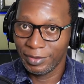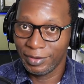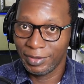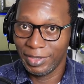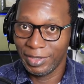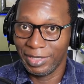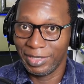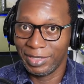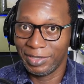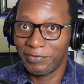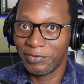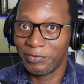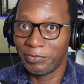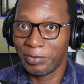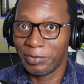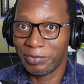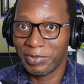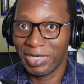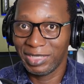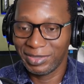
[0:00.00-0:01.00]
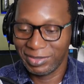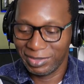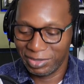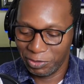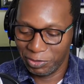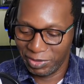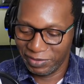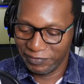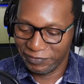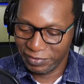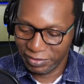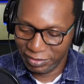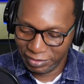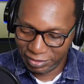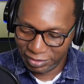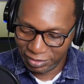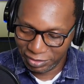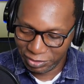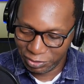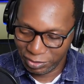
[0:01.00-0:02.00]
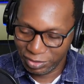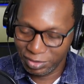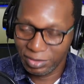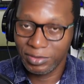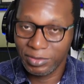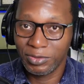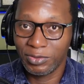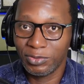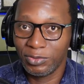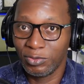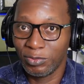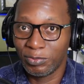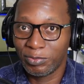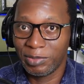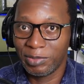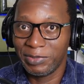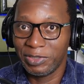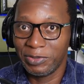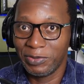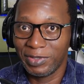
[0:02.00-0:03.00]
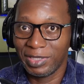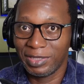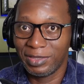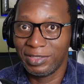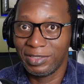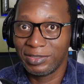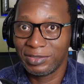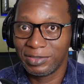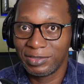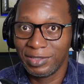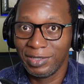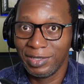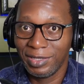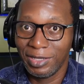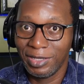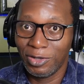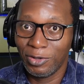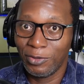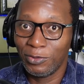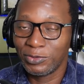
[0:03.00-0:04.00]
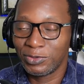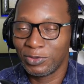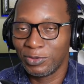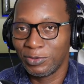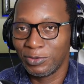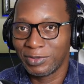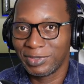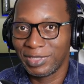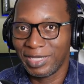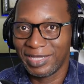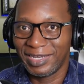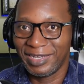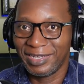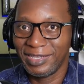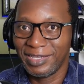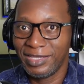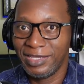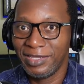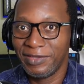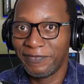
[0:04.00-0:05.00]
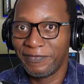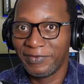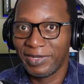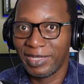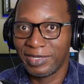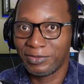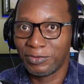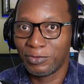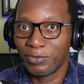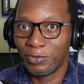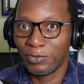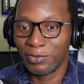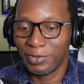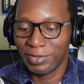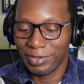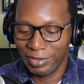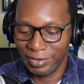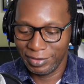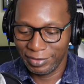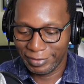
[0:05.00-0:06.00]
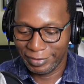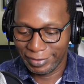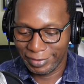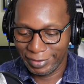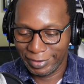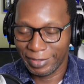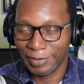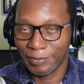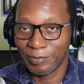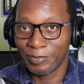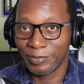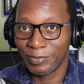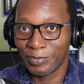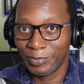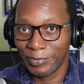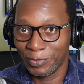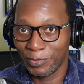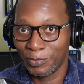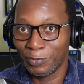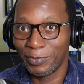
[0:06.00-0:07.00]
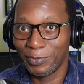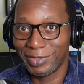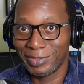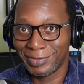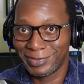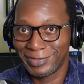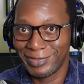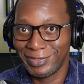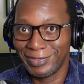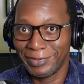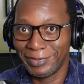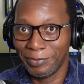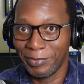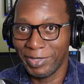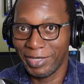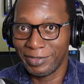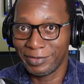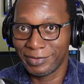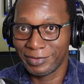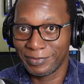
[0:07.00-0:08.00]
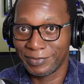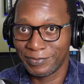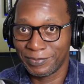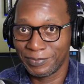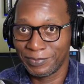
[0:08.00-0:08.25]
okay, if you've been practicing your inversions, you'll probably know that this also looks like an E flat chord, okay, with a C in the bass.